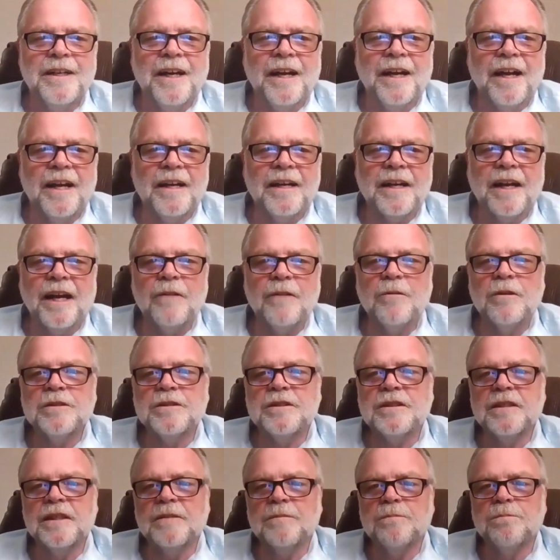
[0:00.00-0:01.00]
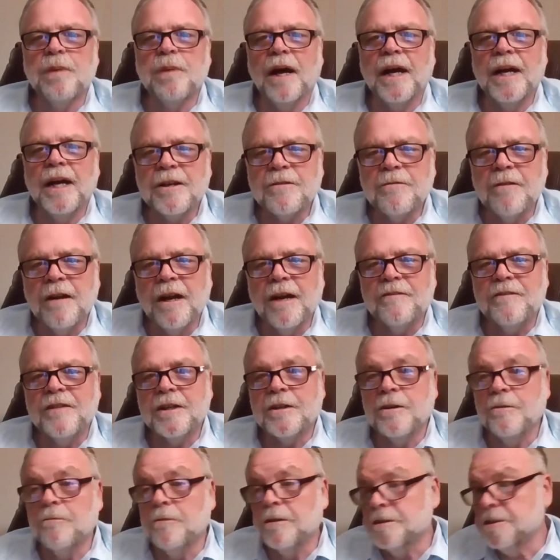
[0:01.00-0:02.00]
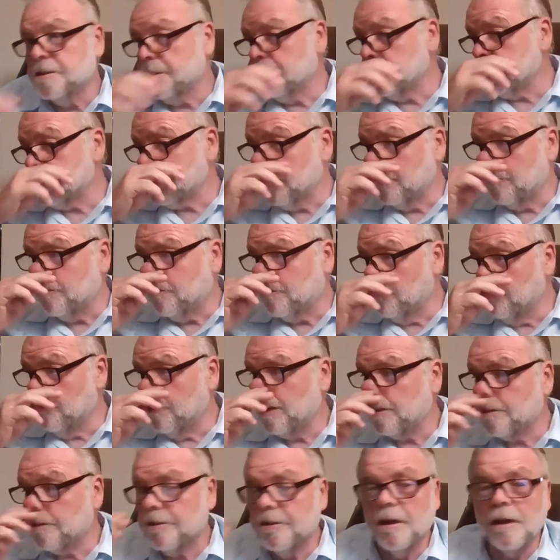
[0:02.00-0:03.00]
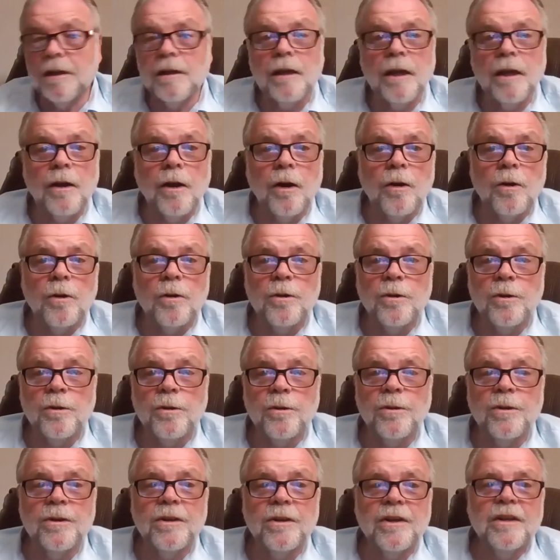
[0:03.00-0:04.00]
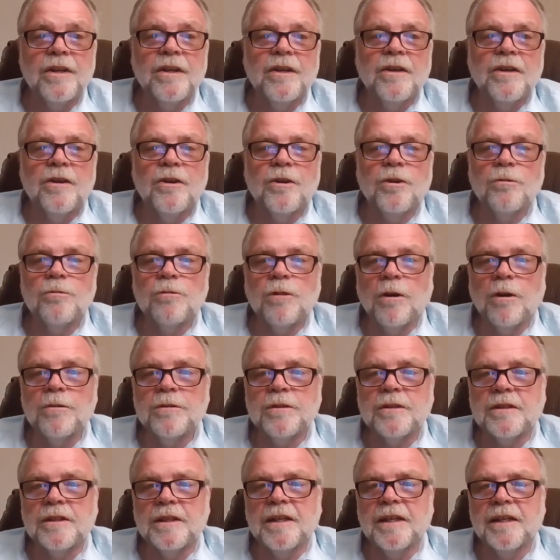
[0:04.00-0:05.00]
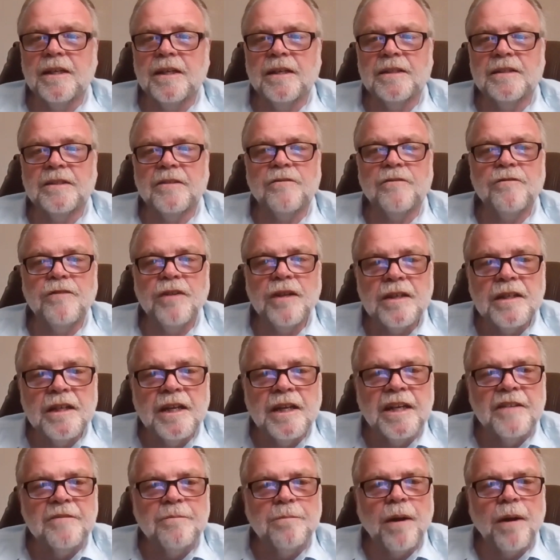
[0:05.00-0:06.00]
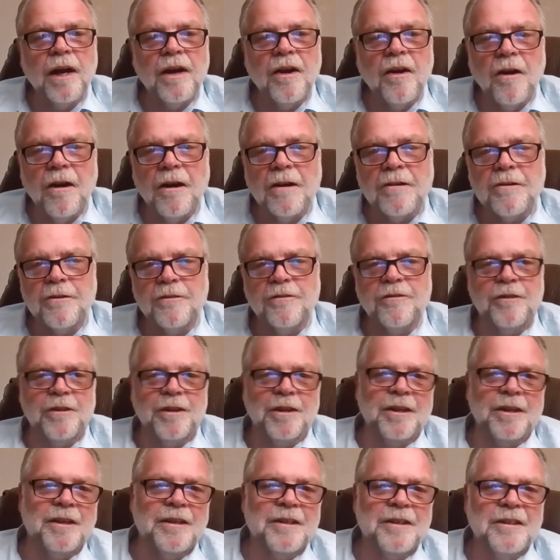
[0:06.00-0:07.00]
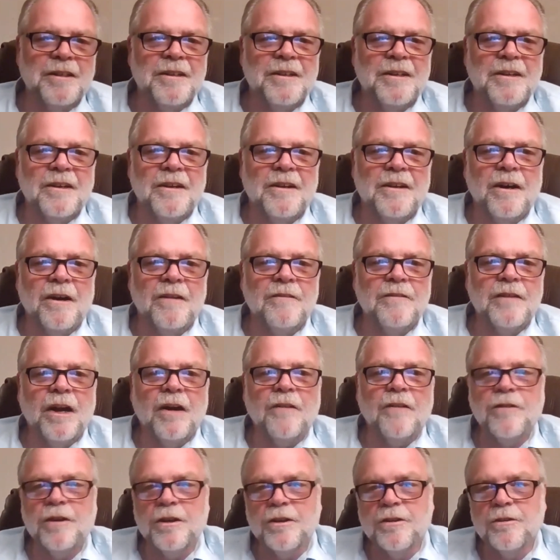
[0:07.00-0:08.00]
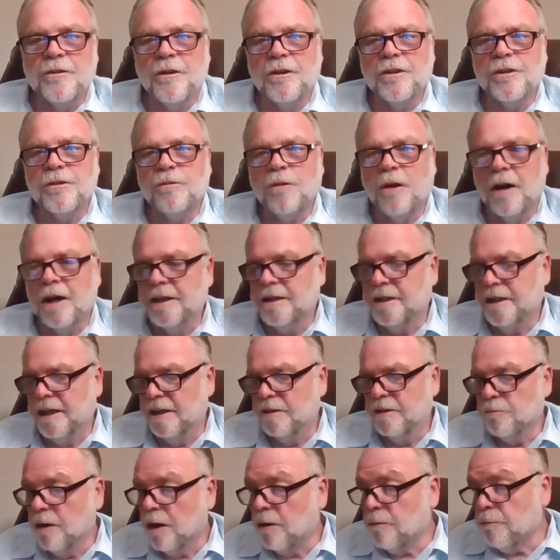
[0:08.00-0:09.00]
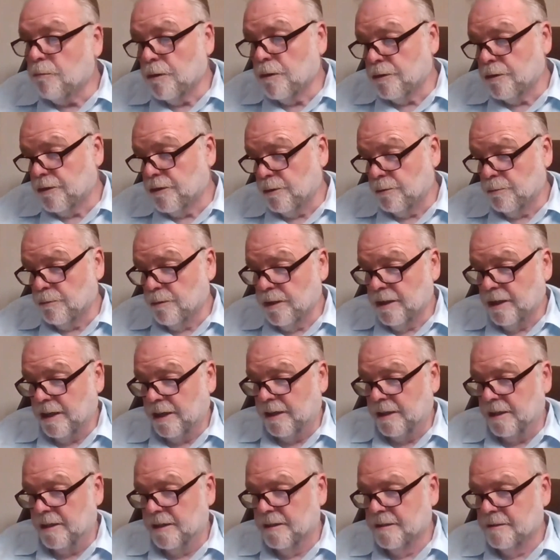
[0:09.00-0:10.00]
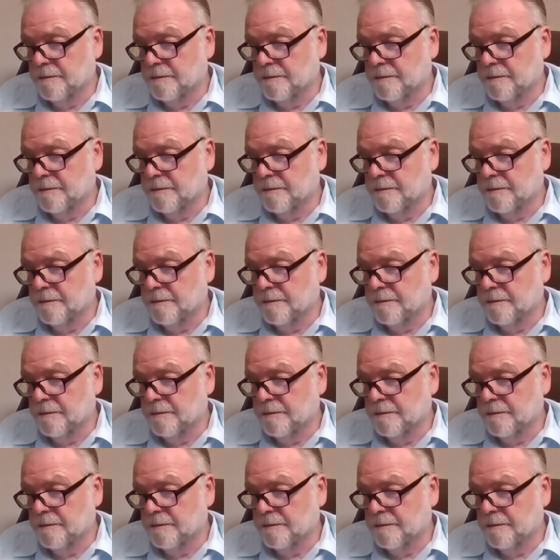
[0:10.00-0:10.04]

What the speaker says: And I was the biographical assistant for Victor Lowe, who wrote the definitive biography of Alfred North Whitehead. Well worth the read.